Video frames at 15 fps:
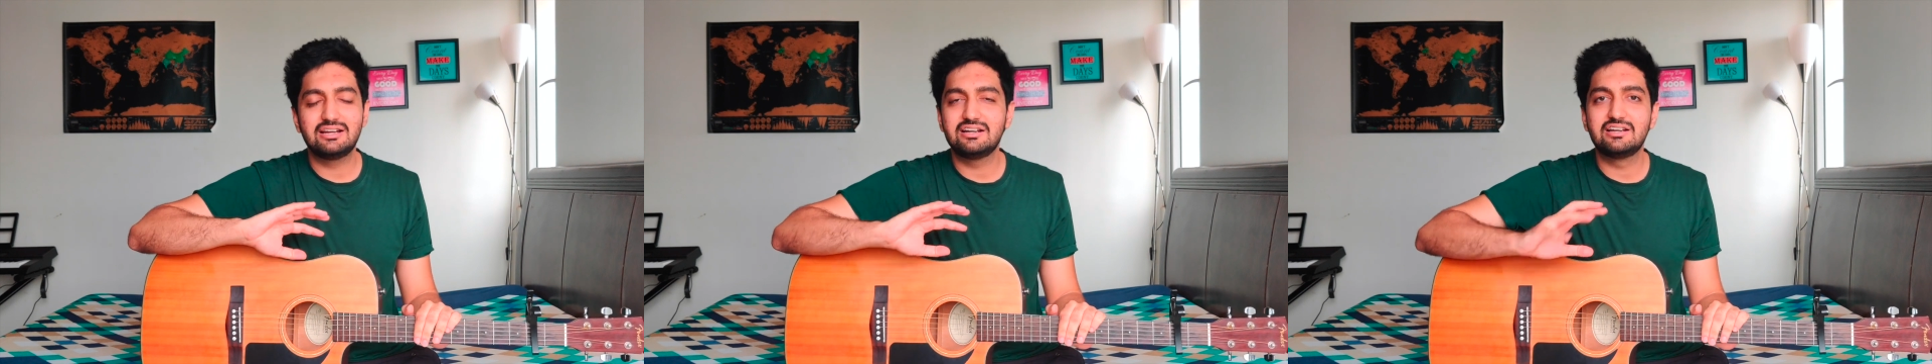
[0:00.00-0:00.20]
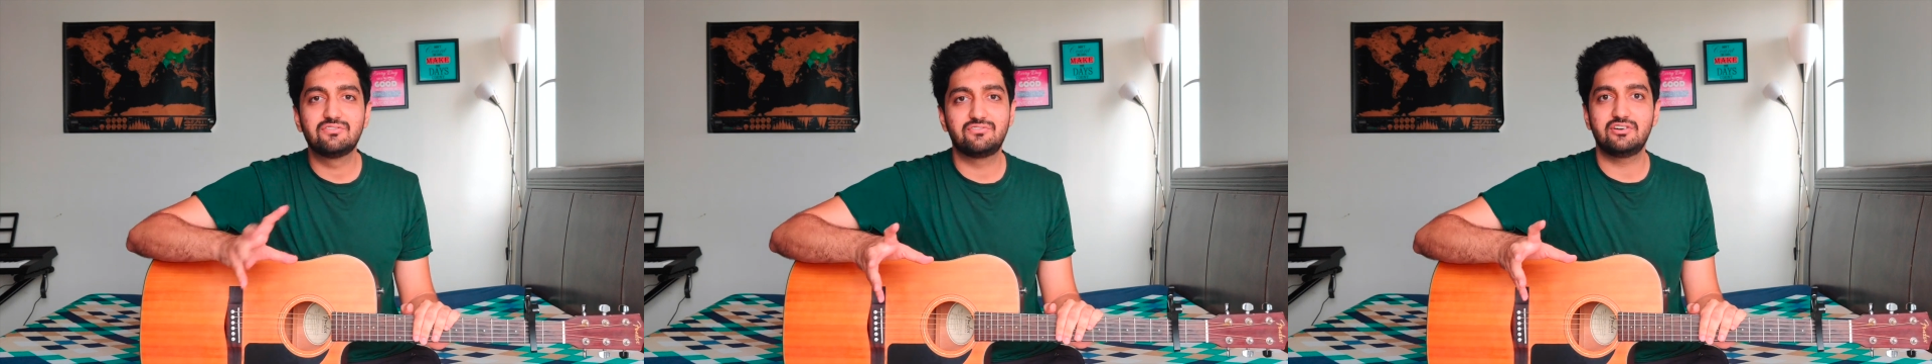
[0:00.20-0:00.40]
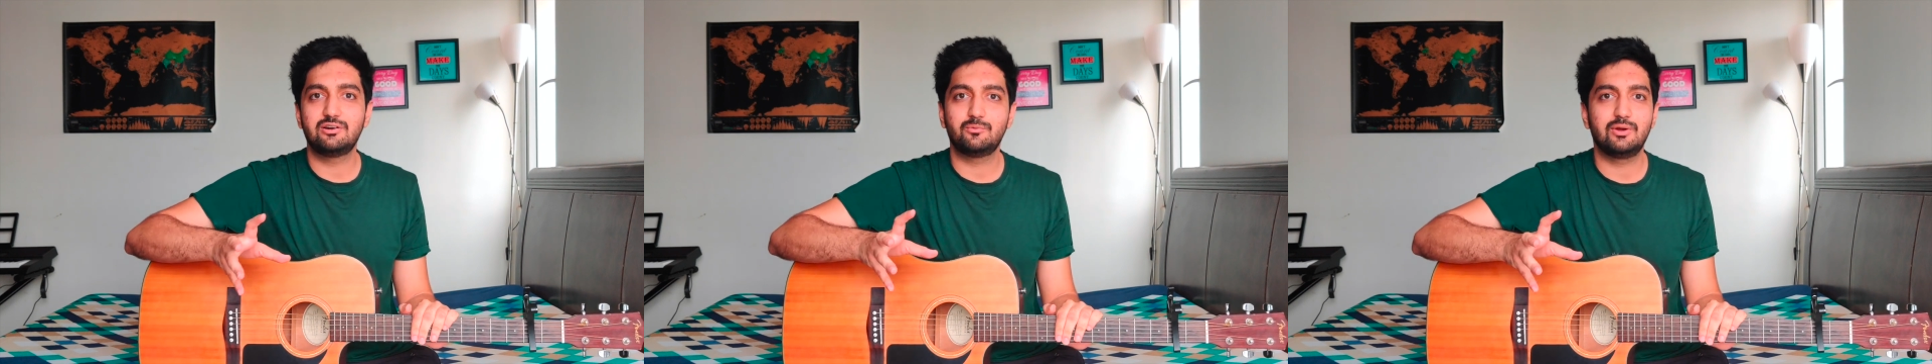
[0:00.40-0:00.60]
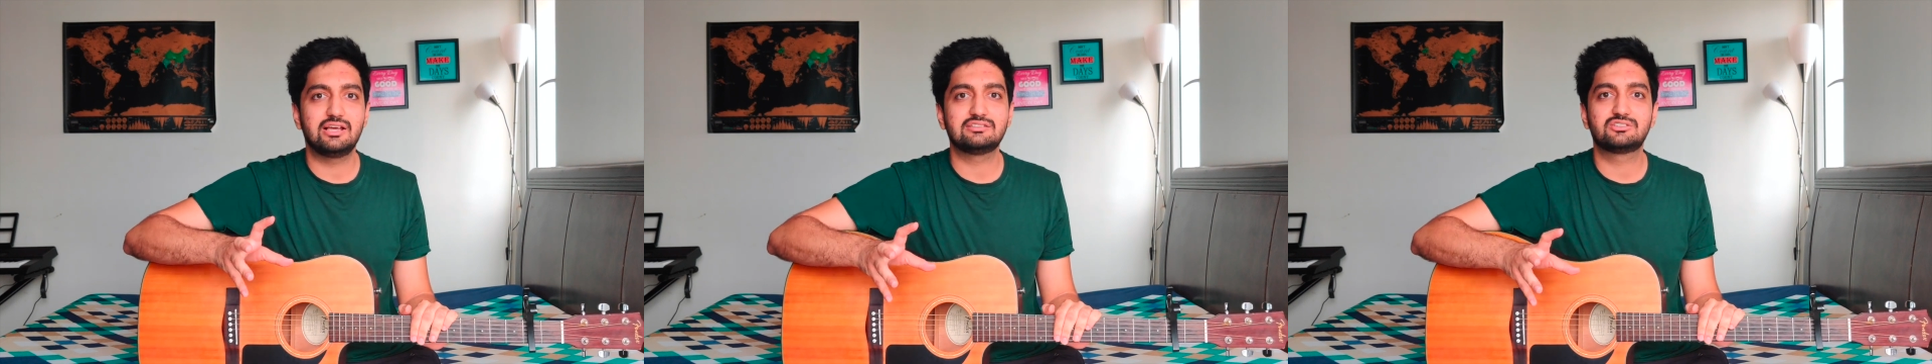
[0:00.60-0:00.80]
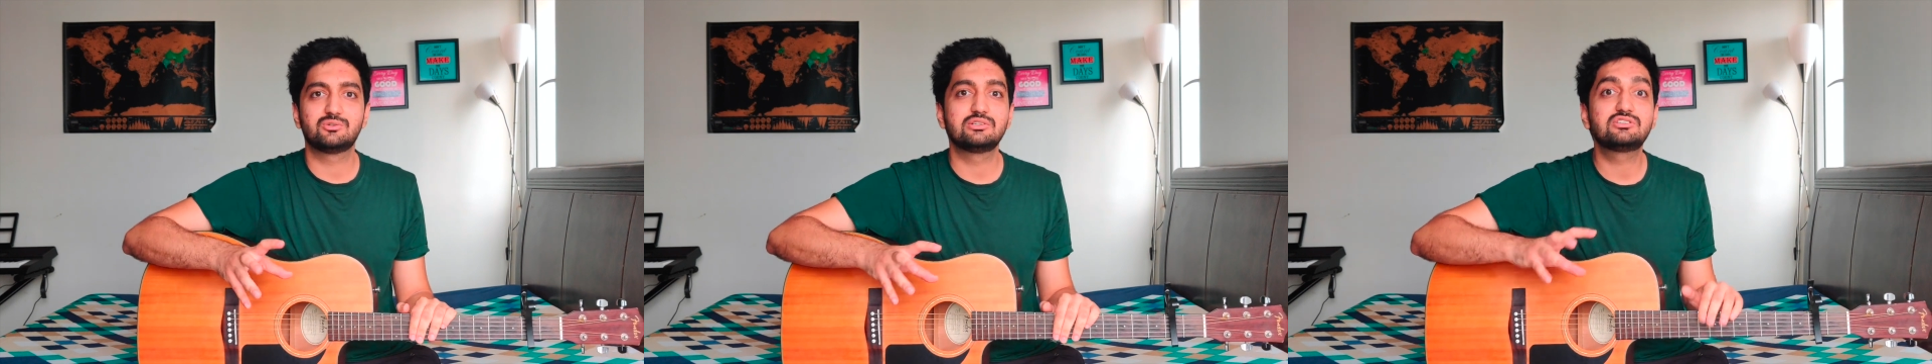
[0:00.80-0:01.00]
in different
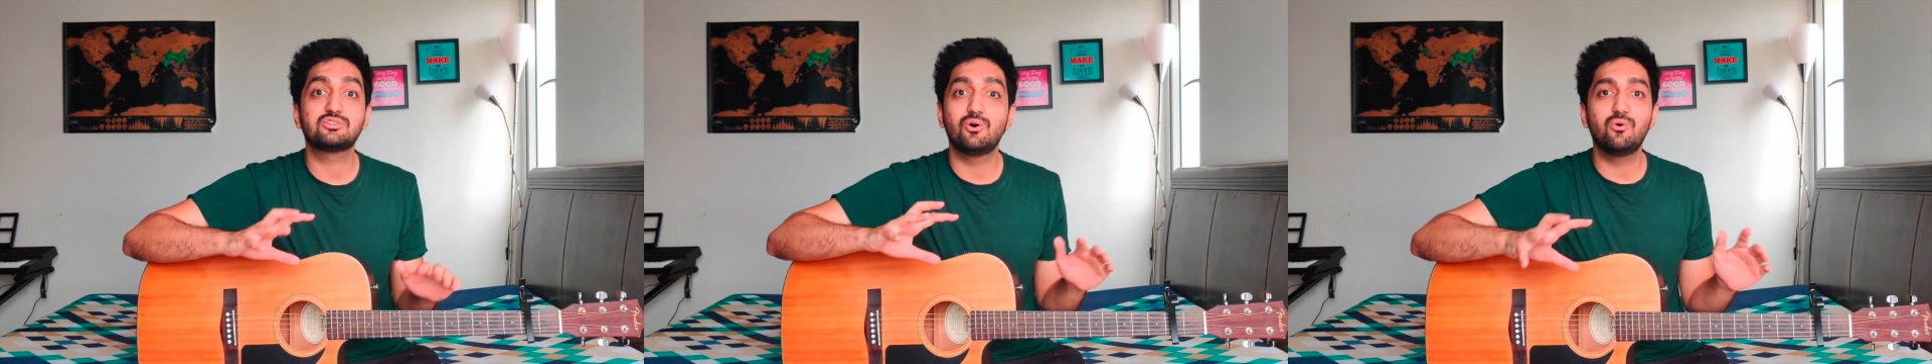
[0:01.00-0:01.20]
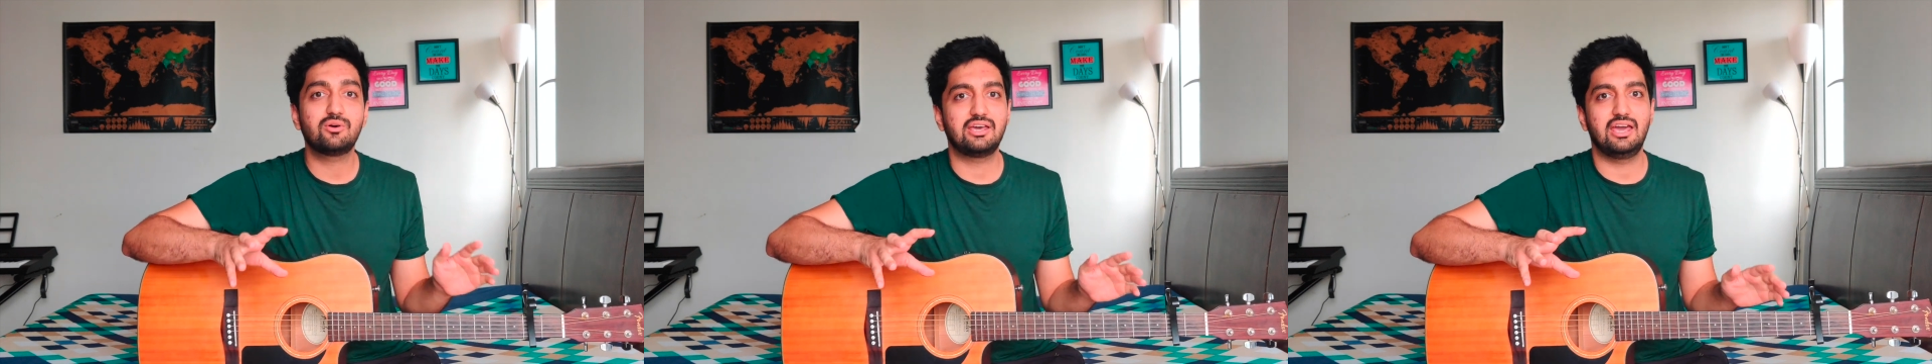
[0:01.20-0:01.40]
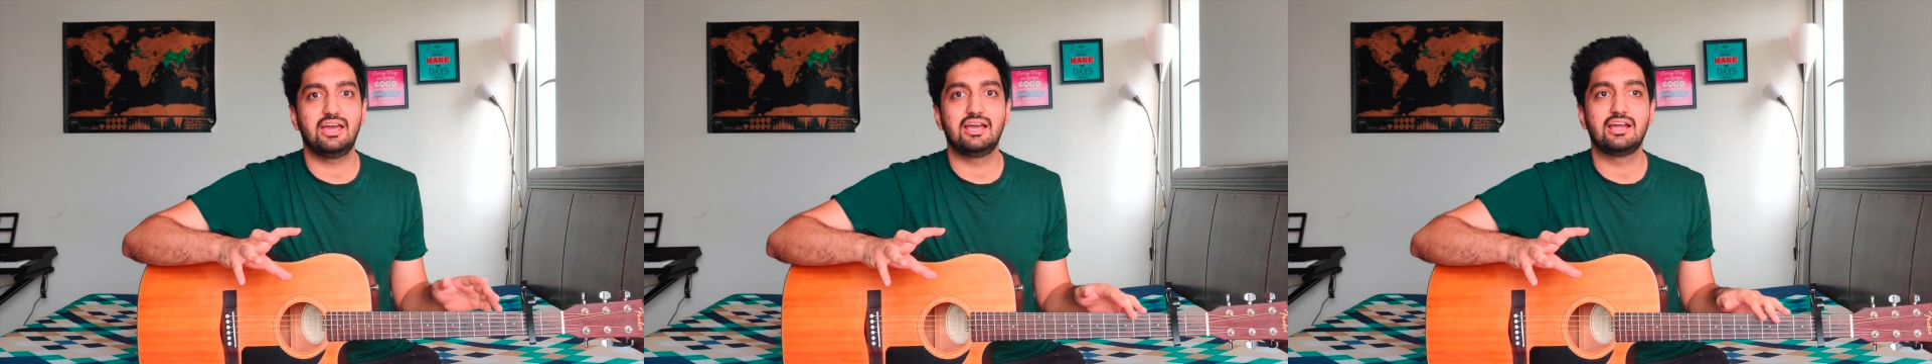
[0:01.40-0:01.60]
ways, so it's okay.